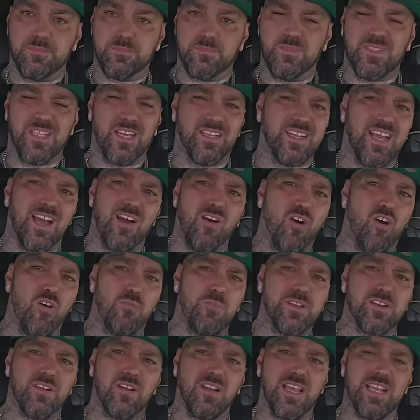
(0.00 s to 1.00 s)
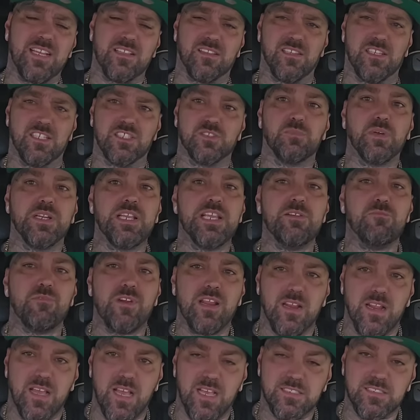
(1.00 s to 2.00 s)
Now, not all men are like this, but he
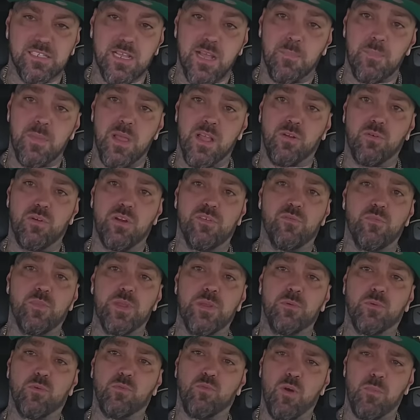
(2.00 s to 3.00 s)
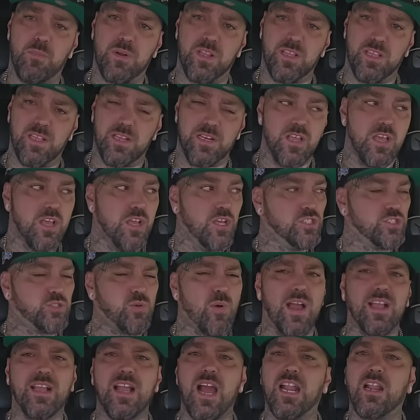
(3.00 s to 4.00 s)
realized I'm not going to ever be with a woman again, so
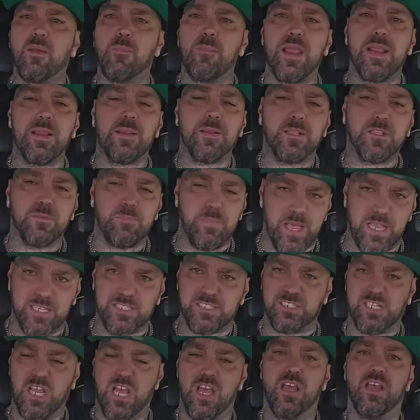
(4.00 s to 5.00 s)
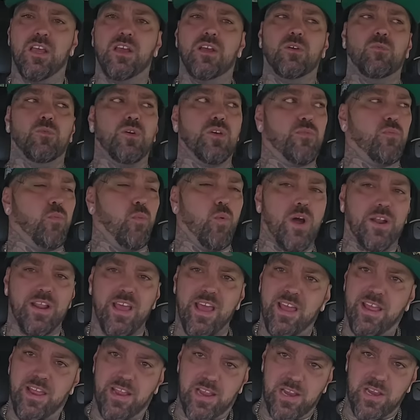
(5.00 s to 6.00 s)
I got to make best with what
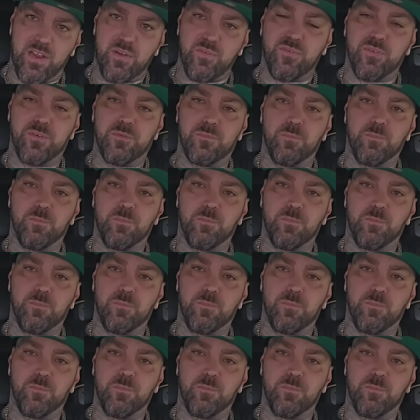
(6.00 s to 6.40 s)
I have.